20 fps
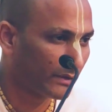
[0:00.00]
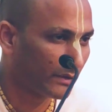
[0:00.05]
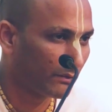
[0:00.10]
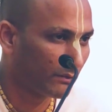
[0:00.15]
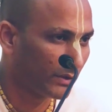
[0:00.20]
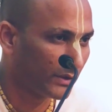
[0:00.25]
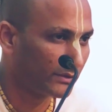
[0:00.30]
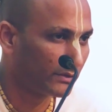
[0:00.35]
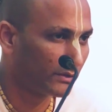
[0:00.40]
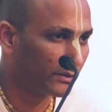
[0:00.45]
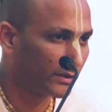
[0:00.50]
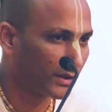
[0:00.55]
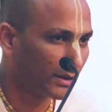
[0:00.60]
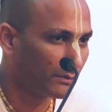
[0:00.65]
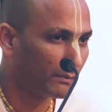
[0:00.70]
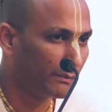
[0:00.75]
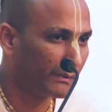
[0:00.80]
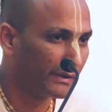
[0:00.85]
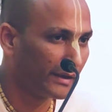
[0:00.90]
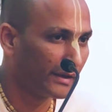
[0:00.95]
One should
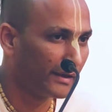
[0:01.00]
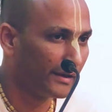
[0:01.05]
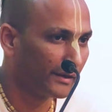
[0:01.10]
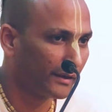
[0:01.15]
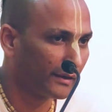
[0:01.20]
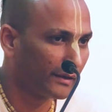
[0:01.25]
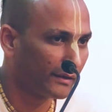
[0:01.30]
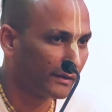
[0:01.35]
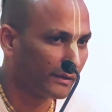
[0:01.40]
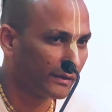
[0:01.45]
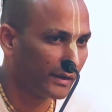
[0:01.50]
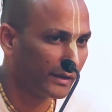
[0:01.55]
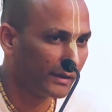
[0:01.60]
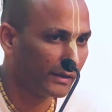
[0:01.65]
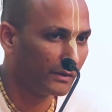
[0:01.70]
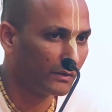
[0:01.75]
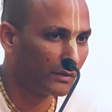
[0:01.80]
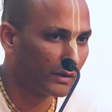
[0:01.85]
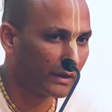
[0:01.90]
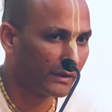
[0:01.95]
culminate,
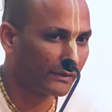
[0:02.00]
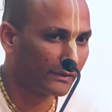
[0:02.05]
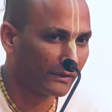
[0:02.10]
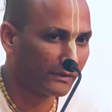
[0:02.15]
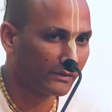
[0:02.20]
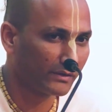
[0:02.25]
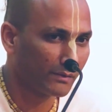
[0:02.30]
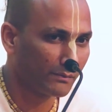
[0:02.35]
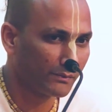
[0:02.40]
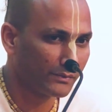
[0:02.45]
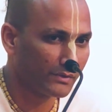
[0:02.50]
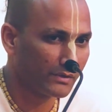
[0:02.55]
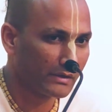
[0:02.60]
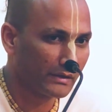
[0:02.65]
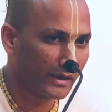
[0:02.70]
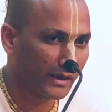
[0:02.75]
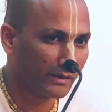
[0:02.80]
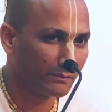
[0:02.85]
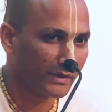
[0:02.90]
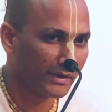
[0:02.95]
any yoga system
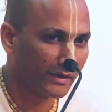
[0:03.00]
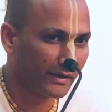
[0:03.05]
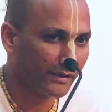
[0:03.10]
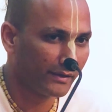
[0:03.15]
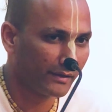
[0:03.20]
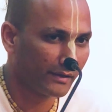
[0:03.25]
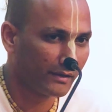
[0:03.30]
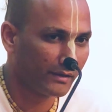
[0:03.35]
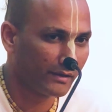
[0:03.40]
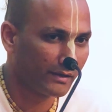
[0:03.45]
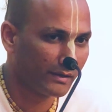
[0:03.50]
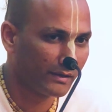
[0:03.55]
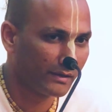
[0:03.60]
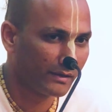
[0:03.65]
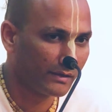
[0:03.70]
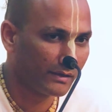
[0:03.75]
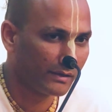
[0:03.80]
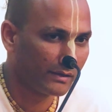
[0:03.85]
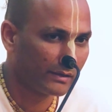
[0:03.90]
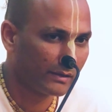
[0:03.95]
should culminate
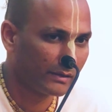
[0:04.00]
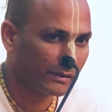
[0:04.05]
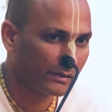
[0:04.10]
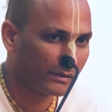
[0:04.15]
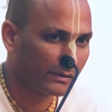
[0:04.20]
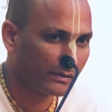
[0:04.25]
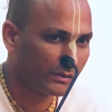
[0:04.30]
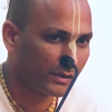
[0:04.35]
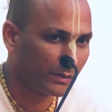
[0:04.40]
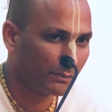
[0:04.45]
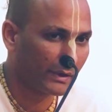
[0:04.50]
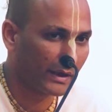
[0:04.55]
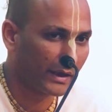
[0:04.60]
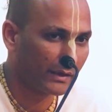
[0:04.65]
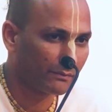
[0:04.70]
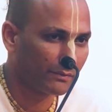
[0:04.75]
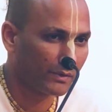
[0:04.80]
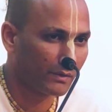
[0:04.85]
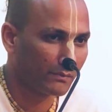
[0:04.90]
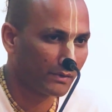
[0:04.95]
the
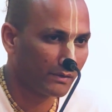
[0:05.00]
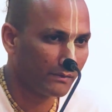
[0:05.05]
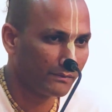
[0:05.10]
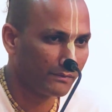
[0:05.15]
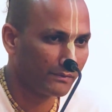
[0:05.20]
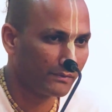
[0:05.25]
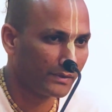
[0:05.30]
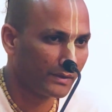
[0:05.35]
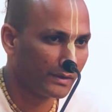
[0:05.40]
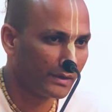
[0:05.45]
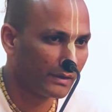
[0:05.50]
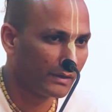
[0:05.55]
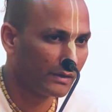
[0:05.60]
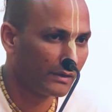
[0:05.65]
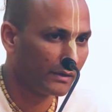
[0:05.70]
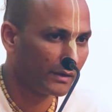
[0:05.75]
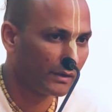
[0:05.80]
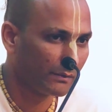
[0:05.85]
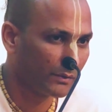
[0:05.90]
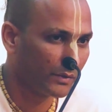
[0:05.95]
platform of
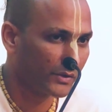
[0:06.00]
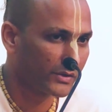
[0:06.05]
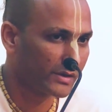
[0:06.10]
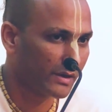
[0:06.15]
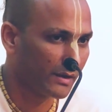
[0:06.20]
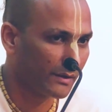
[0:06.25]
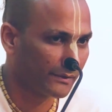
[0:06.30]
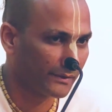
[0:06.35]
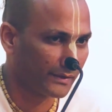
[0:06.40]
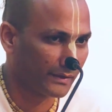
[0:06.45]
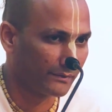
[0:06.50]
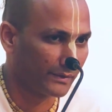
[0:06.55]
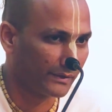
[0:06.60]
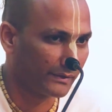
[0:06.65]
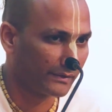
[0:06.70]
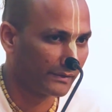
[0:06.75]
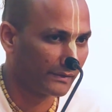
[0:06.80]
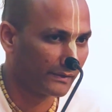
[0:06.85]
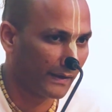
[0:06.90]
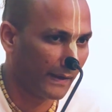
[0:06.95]
devotional
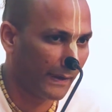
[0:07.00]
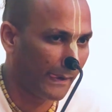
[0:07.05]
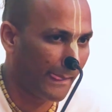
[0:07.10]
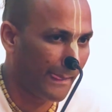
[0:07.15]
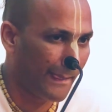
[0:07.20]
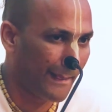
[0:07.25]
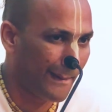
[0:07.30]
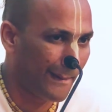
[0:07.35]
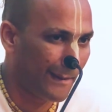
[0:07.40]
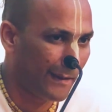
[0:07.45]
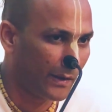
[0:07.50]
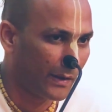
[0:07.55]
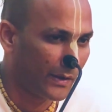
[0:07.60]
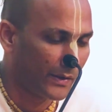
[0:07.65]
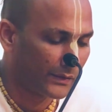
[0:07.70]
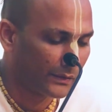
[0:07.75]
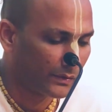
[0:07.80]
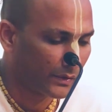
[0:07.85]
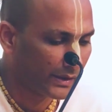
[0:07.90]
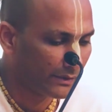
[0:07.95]
service.
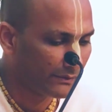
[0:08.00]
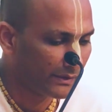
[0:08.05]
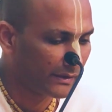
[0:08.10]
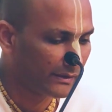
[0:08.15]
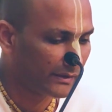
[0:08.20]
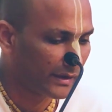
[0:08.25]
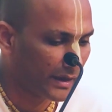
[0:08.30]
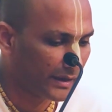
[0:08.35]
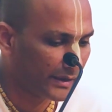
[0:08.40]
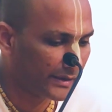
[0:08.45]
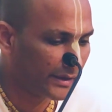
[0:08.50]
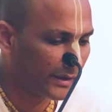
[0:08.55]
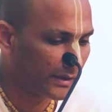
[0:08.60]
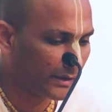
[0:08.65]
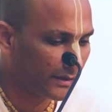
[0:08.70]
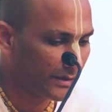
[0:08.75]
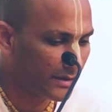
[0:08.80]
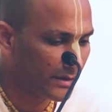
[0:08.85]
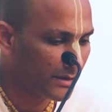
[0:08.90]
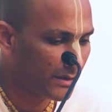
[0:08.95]
So even
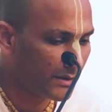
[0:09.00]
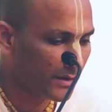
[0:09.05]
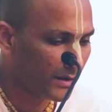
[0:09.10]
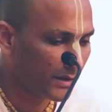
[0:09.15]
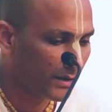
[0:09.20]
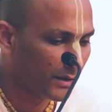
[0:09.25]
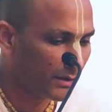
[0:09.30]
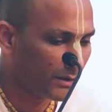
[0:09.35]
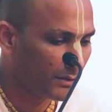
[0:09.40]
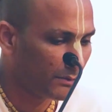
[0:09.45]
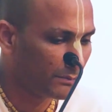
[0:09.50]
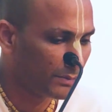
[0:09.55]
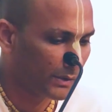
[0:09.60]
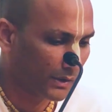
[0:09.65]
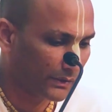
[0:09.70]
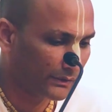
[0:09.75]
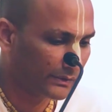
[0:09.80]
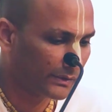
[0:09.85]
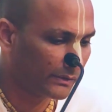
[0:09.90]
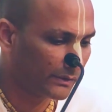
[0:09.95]
Sankhya
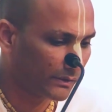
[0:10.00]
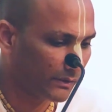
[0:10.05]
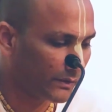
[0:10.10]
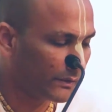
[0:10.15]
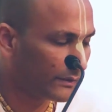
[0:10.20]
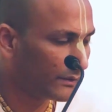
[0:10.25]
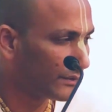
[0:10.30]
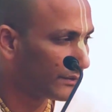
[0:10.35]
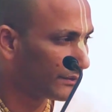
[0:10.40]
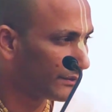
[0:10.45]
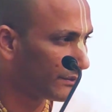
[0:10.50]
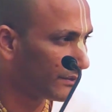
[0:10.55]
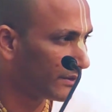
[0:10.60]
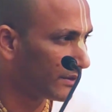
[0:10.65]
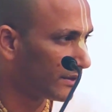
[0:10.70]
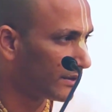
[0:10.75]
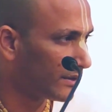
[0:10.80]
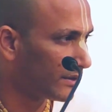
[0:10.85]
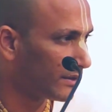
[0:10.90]
process also should